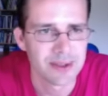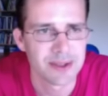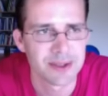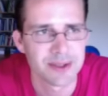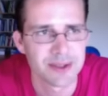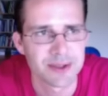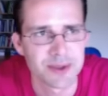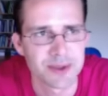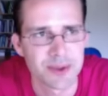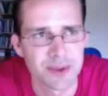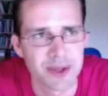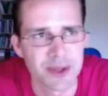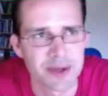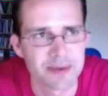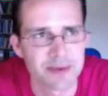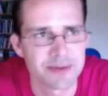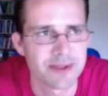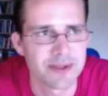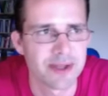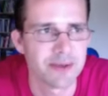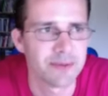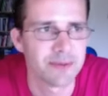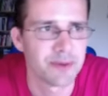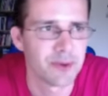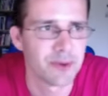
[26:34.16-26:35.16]
So you have
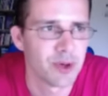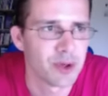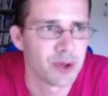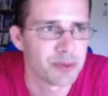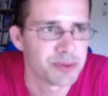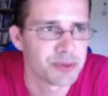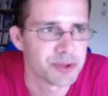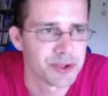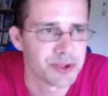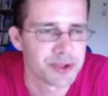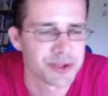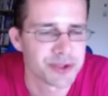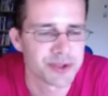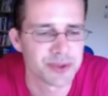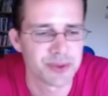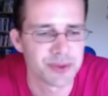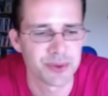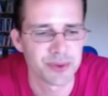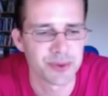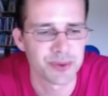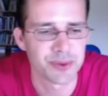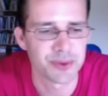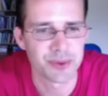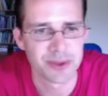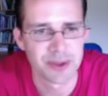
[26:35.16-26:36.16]
several options
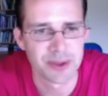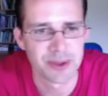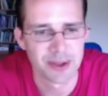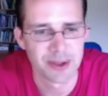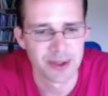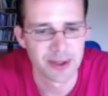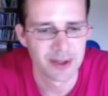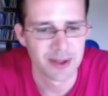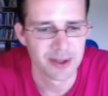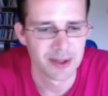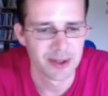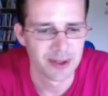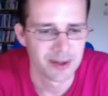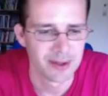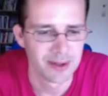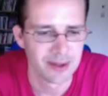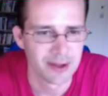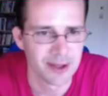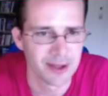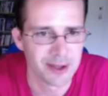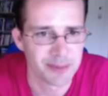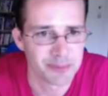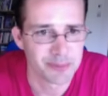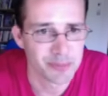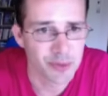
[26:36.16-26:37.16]
to
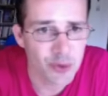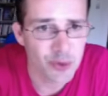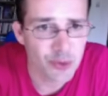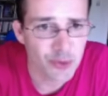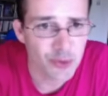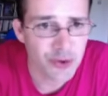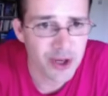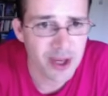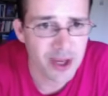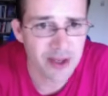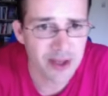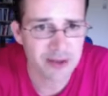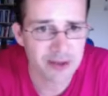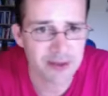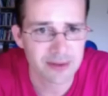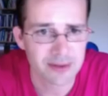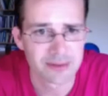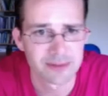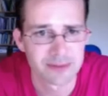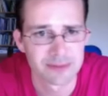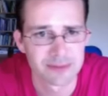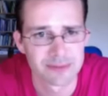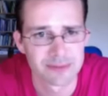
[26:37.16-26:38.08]
improve again